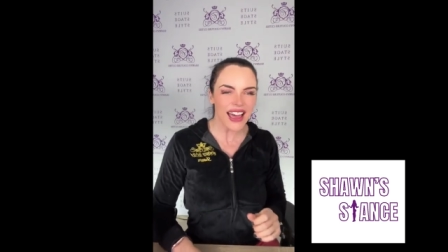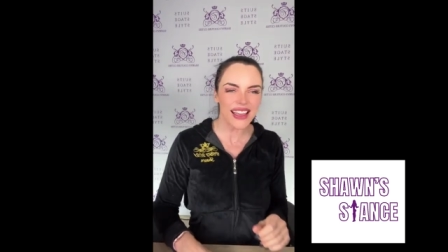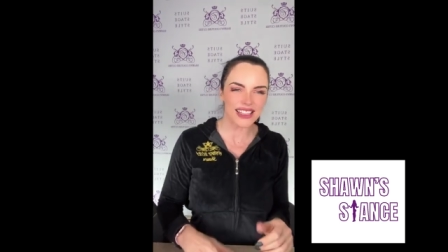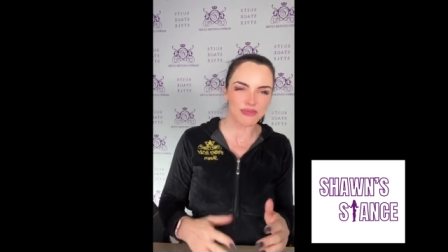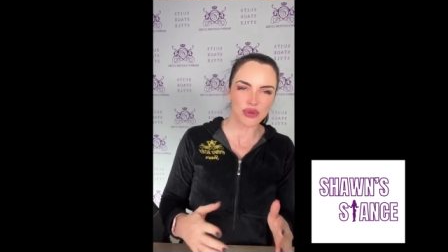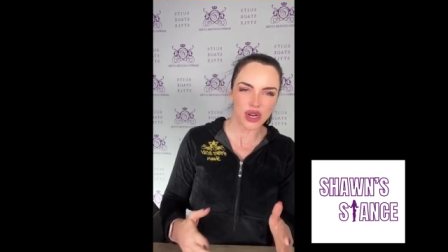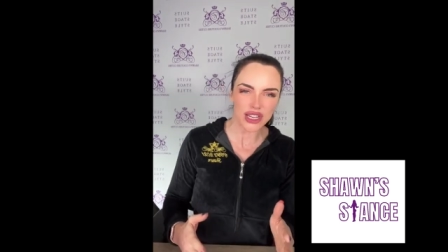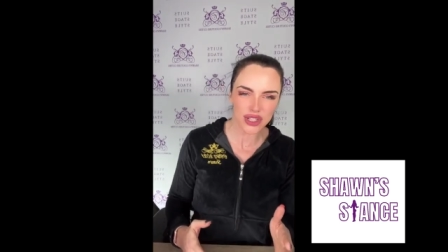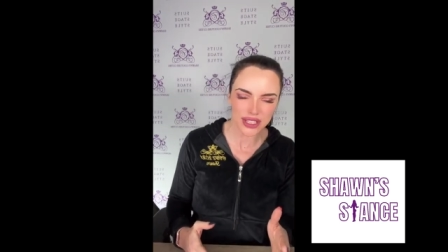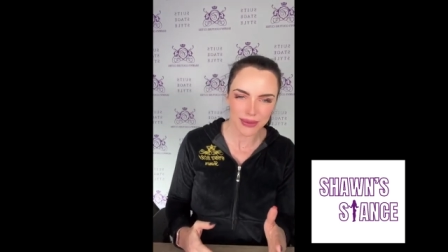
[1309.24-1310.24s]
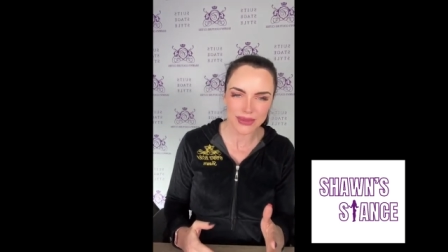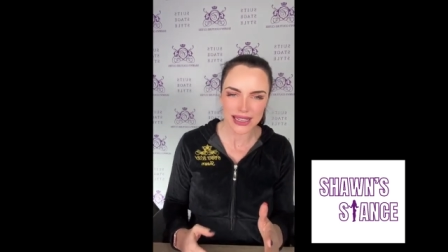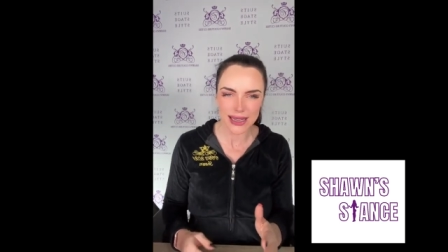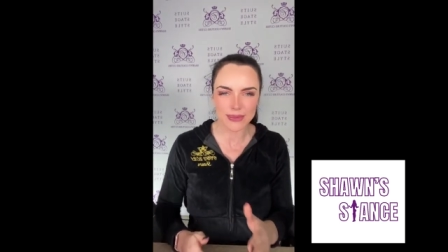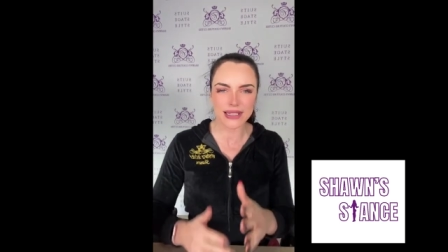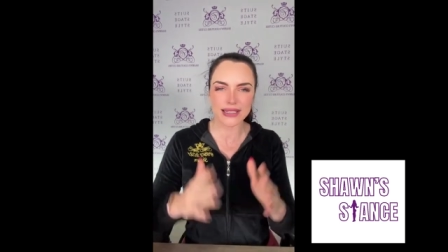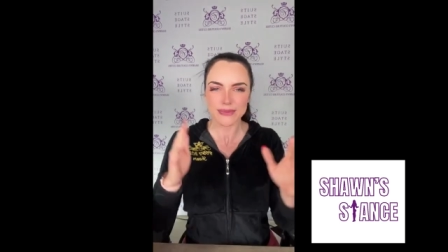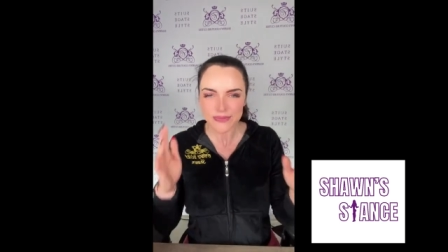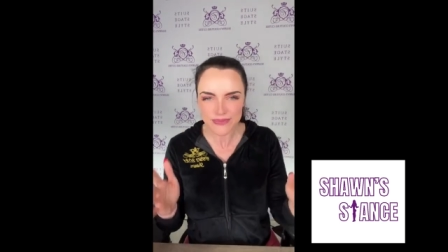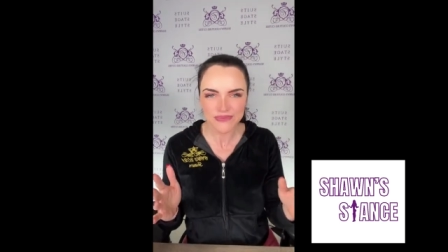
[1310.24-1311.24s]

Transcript: I like to preach sometimes.